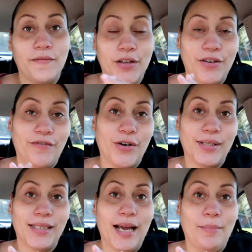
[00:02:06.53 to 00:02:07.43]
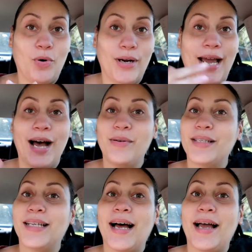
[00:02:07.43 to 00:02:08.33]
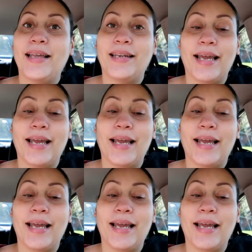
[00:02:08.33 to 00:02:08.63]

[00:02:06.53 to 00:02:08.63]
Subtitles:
for the first time on the outside,